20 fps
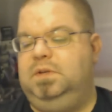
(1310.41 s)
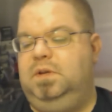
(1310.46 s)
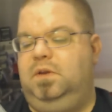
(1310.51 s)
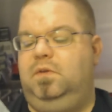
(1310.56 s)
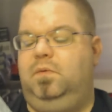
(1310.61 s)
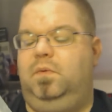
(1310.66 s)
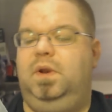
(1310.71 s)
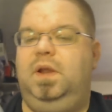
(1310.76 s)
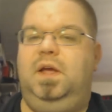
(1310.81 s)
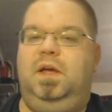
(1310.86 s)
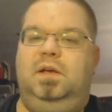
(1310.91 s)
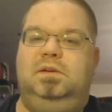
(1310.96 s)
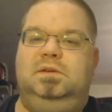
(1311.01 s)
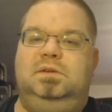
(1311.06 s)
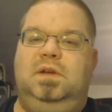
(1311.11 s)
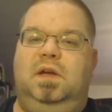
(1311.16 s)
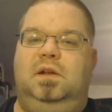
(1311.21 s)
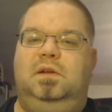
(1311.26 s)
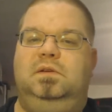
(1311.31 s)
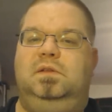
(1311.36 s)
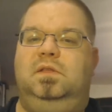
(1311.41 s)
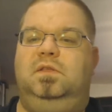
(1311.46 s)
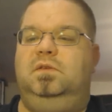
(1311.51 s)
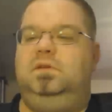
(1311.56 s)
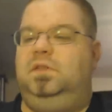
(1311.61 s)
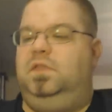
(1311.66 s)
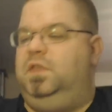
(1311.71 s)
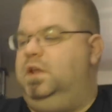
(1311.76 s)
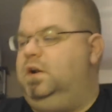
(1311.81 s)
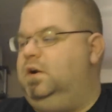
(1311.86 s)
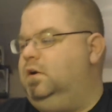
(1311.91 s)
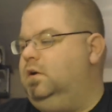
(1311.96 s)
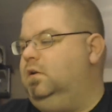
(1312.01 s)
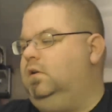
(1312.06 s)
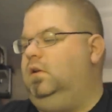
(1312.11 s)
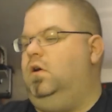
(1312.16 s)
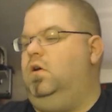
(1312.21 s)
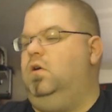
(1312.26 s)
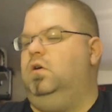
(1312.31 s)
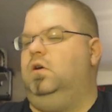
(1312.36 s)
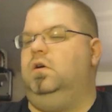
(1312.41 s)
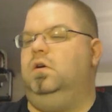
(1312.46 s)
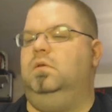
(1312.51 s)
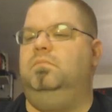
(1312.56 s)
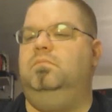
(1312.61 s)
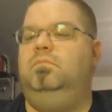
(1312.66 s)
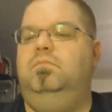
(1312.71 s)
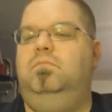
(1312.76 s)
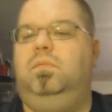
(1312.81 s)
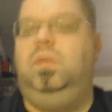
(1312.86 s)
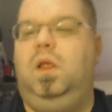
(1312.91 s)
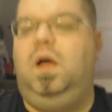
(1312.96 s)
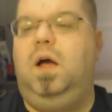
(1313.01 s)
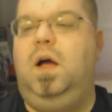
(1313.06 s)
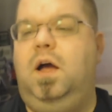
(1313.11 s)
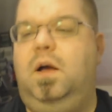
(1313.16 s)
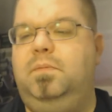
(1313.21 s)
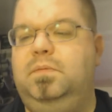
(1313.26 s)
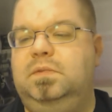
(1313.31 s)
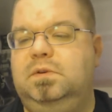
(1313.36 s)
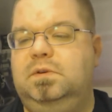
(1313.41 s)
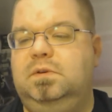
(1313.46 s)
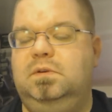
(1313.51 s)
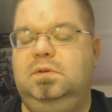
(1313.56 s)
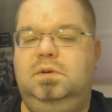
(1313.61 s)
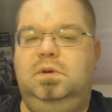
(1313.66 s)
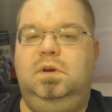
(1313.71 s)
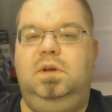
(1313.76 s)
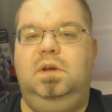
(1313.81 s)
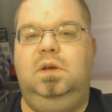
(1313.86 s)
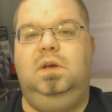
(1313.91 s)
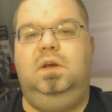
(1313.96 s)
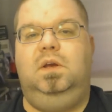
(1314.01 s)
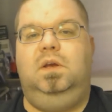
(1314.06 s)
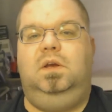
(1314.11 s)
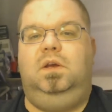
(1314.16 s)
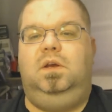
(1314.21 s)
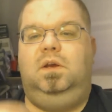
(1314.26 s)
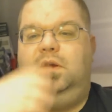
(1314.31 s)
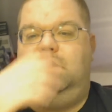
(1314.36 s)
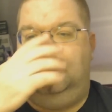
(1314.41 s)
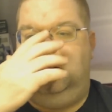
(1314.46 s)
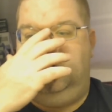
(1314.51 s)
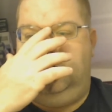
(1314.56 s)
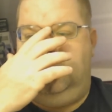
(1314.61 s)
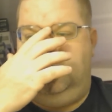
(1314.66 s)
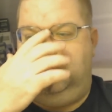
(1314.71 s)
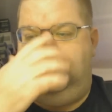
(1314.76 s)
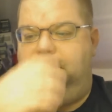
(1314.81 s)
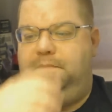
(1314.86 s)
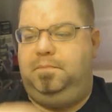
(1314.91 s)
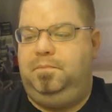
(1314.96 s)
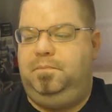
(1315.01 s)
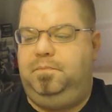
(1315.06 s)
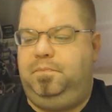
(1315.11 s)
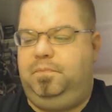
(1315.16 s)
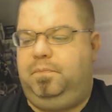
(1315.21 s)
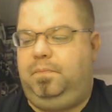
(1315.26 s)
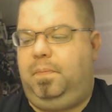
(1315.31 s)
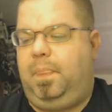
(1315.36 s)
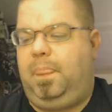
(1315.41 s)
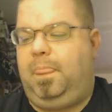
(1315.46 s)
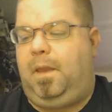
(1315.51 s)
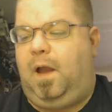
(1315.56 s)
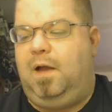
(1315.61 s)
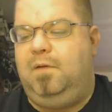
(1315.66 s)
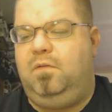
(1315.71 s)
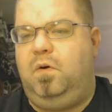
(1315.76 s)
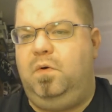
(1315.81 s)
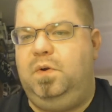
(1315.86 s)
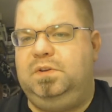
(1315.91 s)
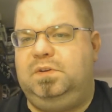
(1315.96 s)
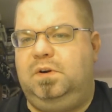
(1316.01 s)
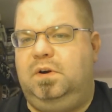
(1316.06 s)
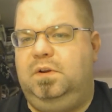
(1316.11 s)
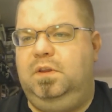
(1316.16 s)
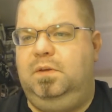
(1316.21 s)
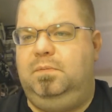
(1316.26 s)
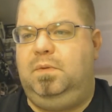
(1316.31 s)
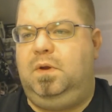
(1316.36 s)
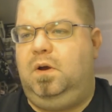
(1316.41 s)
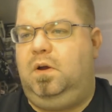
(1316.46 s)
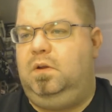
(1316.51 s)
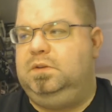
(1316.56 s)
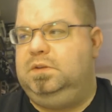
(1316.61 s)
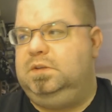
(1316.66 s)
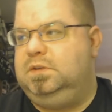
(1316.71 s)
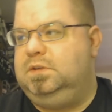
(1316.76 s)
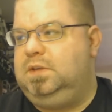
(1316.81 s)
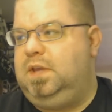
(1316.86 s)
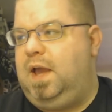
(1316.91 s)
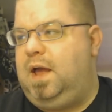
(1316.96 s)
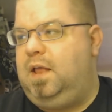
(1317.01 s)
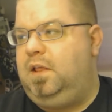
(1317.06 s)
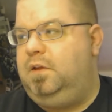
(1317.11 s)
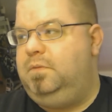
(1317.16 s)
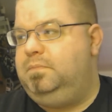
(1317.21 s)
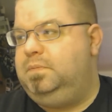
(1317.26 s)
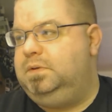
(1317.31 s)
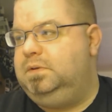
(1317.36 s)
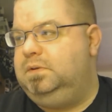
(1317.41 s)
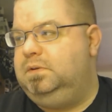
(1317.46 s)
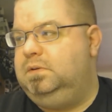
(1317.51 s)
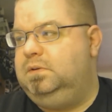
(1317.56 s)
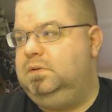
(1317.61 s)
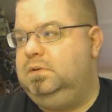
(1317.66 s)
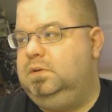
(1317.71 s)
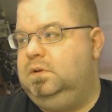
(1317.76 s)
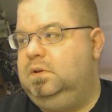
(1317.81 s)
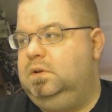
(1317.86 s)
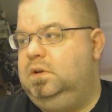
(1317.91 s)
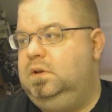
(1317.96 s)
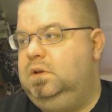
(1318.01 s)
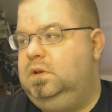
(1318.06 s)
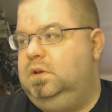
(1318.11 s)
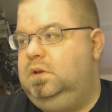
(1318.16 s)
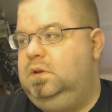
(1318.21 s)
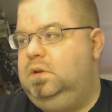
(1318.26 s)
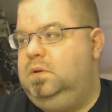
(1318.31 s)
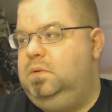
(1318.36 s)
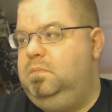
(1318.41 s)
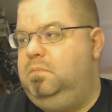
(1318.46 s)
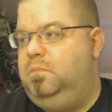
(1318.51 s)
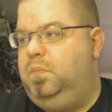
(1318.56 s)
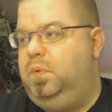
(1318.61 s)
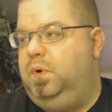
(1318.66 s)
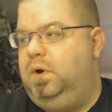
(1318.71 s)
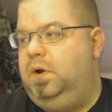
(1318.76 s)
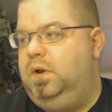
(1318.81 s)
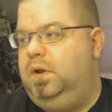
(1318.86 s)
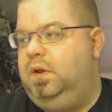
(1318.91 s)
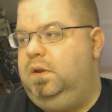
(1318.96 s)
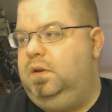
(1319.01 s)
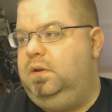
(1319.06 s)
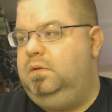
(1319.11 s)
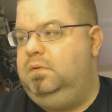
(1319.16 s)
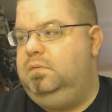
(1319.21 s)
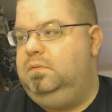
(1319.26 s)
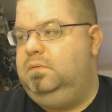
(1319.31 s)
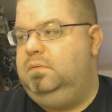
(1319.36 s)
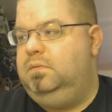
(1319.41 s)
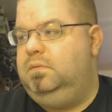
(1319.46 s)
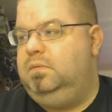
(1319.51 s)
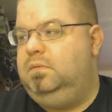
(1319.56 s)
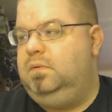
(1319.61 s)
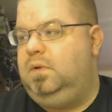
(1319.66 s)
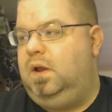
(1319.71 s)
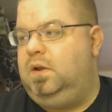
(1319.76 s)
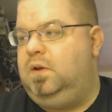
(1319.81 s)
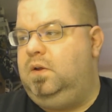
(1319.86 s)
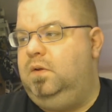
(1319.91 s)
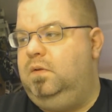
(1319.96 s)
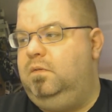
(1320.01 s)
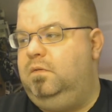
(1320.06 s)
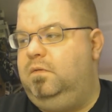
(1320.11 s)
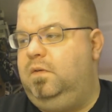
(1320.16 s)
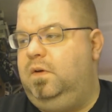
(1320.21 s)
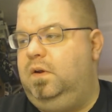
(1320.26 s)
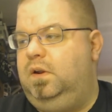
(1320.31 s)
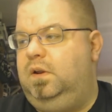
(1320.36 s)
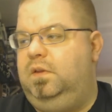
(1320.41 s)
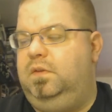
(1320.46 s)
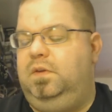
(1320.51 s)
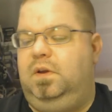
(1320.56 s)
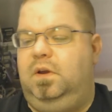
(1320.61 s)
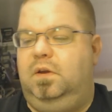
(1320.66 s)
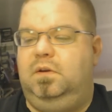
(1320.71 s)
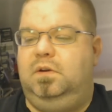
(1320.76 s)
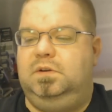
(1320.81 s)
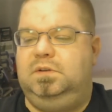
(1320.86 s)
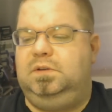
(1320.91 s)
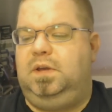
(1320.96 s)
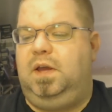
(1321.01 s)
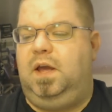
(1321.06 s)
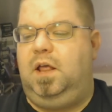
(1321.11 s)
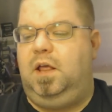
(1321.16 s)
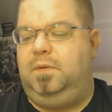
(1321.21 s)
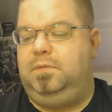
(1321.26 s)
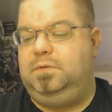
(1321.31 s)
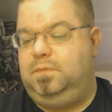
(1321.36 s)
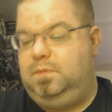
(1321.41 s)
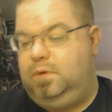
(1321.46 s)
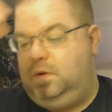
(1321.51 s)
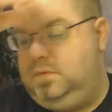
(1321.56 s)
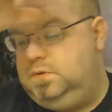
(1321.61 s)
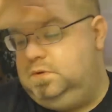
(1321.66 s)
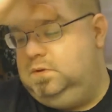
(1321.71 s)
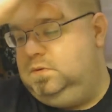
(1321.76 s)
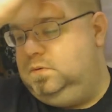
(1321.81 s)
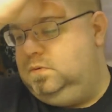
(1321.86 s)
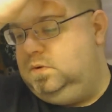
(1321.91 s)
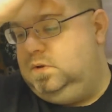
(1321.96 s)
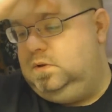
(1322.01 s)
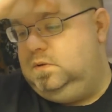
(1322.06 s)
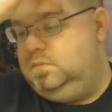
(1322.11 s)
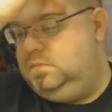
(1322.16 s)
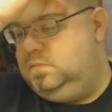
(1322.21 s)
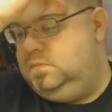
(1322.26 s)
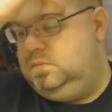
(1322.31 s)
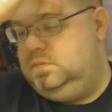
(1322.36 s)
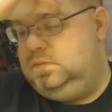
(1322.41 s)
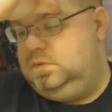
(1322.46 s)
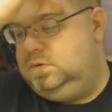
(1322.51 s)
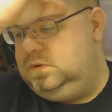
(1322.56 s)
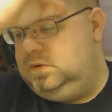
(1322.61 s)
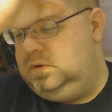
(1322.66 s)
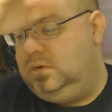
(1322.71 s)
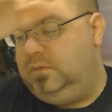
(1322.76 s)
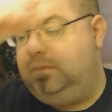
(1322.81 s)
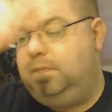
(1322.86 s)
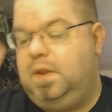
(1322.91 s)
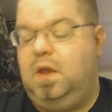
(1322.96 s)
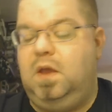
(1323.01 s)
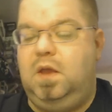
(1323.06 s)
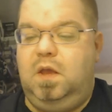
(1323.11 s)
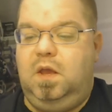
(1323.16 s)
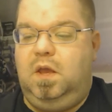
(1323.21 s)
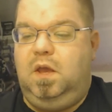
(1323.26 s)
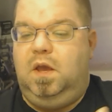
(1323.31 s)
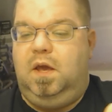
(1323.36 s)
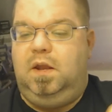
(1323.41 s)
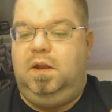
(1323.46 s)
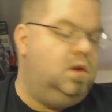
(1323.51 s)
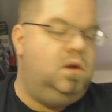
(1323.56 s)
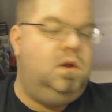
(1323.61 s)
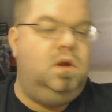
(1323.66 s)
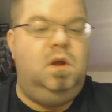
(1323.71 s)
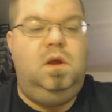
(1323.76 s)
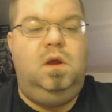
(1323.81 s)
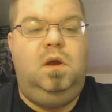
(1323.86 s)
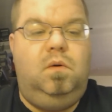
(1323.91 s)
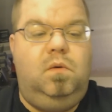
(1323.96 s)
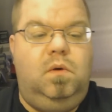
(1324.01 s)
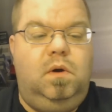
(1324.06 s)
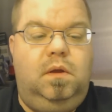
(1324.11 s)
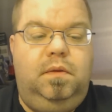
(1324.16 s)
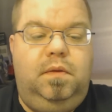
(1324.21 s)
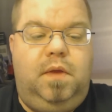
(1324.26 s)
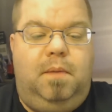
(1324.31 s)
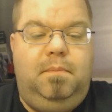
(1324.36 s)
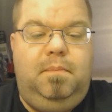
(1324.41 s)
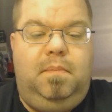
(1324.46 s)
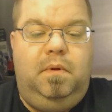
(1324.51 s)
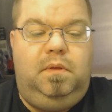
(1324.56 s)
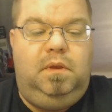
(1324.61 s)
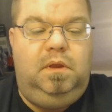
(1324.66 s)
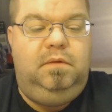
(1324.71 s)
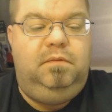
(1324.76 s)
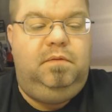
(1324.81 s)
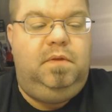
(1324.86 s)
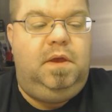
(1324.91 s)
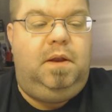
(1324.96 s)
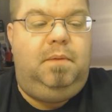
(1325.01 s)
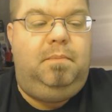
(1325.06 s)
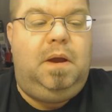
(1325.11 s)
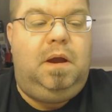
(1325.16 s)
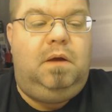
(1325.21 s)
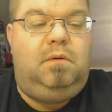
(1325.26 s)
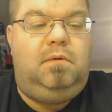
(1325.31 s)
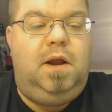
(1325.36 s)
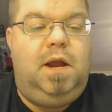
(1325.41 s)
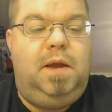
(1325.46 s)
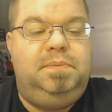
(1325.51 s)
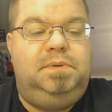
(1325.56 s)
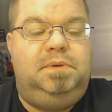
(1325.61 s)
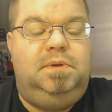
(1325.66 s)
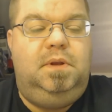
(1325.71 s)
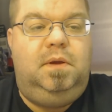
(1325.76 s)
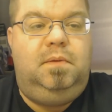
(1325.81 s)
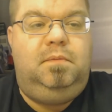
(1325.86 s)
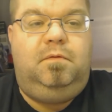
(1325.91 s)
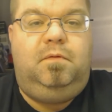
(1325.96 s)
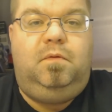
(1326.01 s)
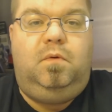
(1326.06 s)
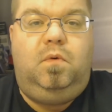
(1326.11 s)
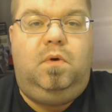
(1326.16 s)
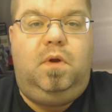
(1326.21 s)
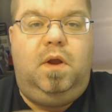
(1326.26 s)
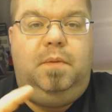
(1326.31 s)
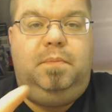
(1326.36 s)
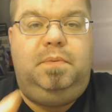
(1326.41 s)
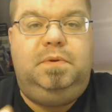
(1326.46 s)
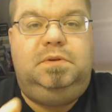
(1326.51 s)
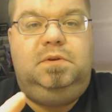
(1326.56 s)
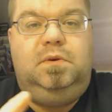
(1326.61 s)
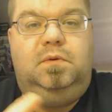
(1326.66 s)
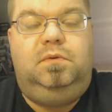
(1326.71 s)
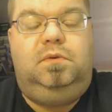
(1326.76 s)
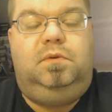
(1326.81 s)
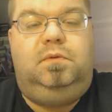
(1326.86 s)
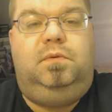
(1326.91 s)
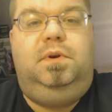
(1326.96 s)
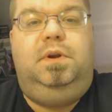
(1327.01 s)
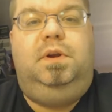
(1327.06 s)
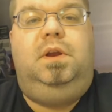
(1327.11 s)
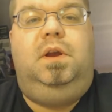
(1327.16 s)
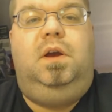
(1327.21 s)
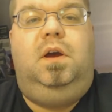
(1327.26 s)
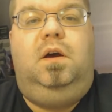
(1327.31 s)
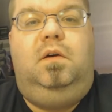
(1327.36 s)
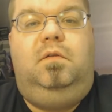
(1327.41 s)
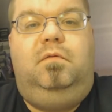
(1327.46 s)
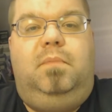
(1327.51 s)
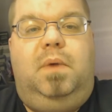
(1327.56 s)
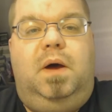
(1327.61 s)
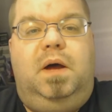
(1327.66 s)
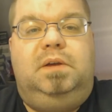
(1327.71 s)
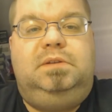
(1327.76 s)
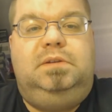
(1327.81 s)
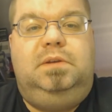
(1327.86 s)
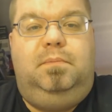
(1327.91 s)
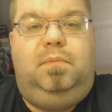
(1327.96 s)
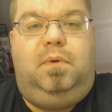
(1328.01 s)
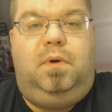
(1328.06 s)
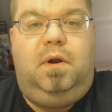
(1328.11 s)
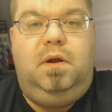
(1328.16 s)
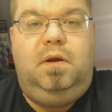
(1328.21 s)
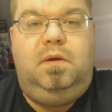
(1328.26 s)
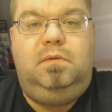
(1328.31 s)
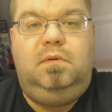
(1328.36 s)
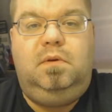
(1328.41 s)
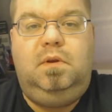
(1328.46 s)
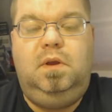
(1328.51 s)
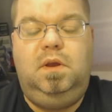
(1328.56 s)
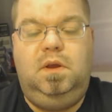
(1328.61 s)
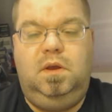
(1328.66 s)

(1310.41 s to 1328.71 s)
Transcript: The other one has kind of thinner, longer blobs. I've always heard them called scallops, but I couldn't find anything under scallops was doing it. So, well, I believe that about wraps it up for episode 3 of Boxy Brown.